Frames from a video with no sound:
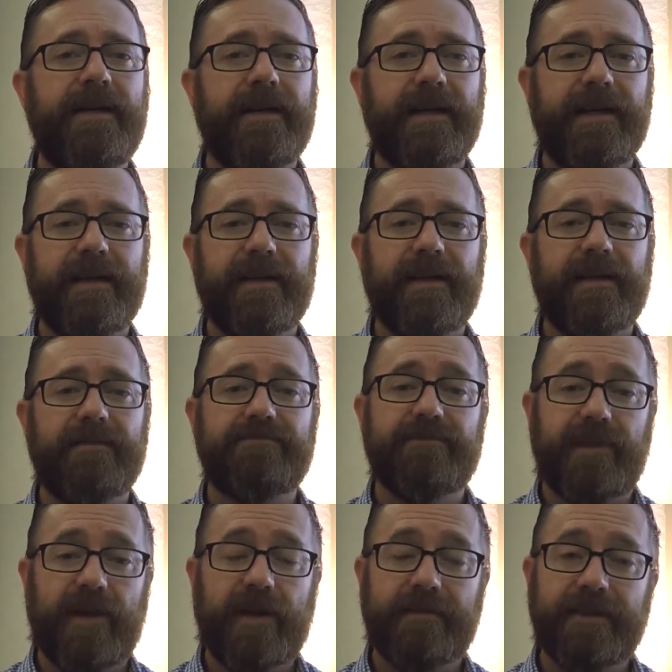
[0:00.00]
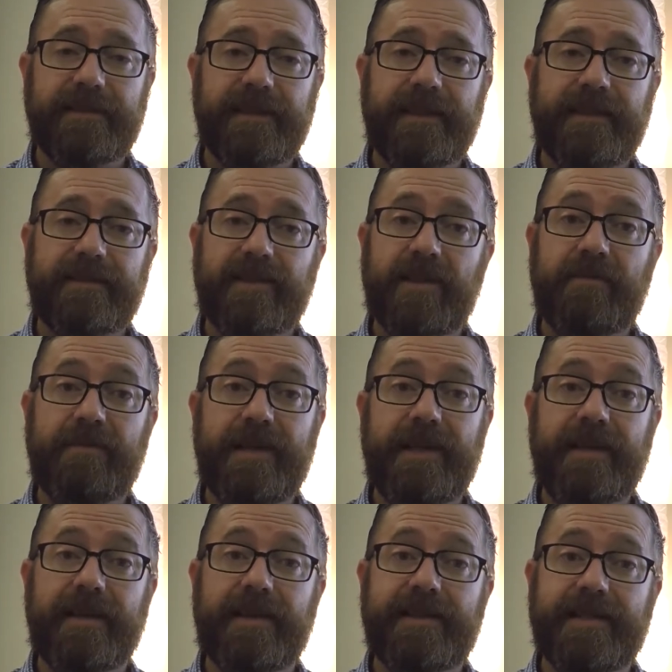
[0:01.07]
And obviously this can
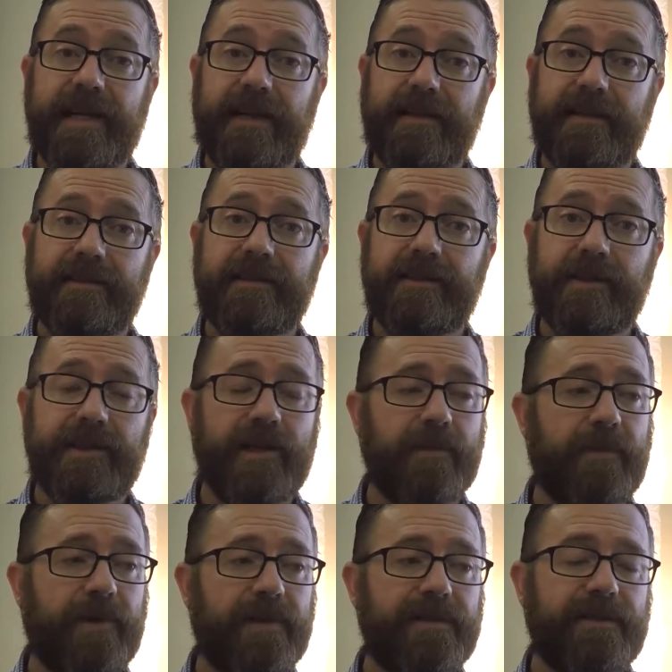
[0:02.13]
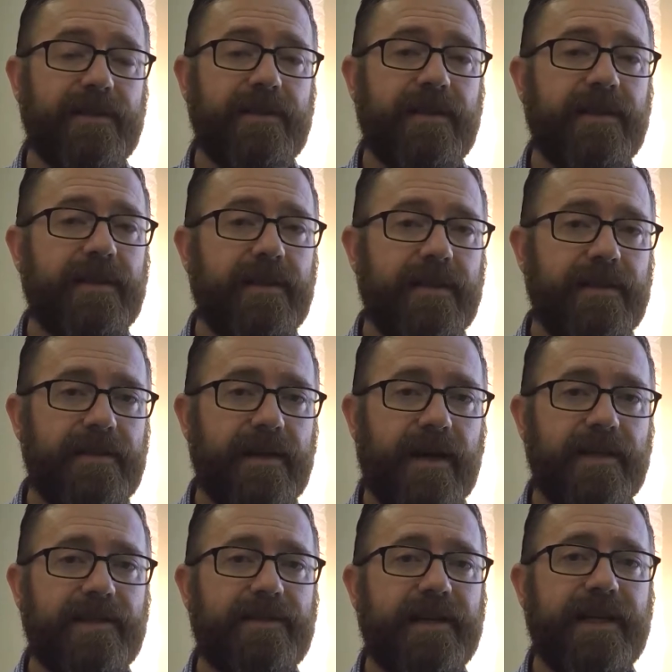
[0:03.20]
be a challenge to a young person
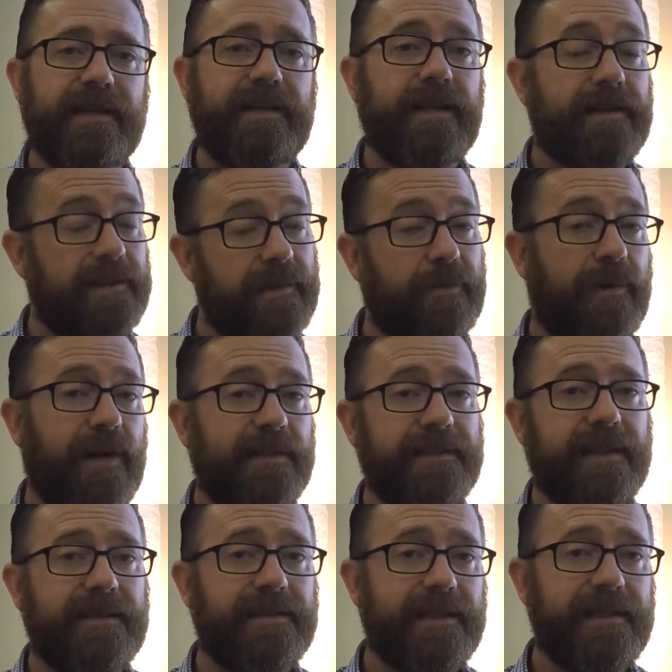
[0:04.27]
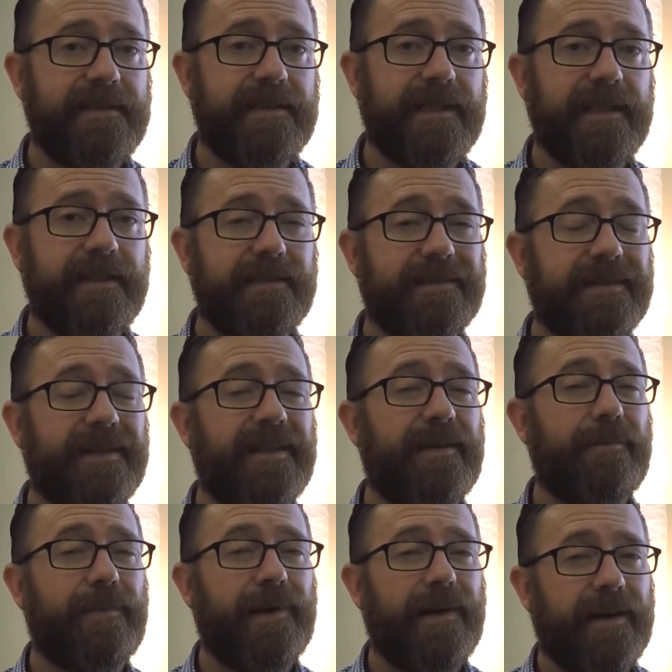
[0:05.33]
not trained to process these things,
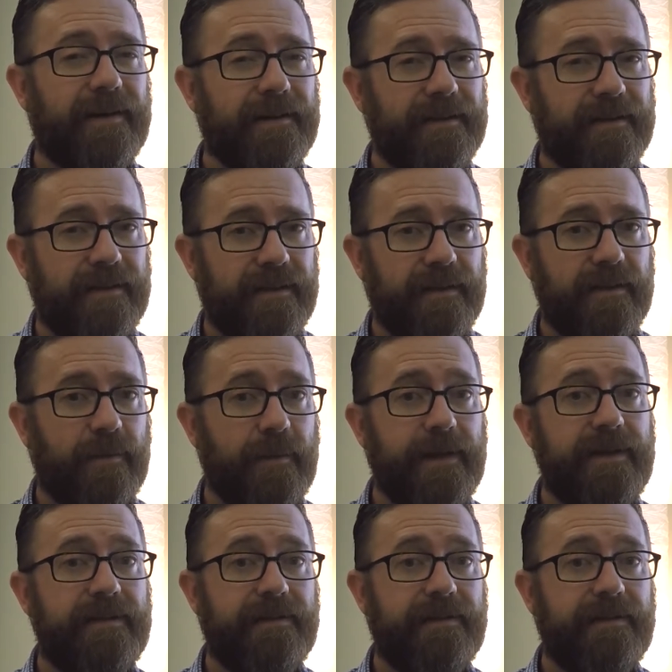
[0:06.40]
but when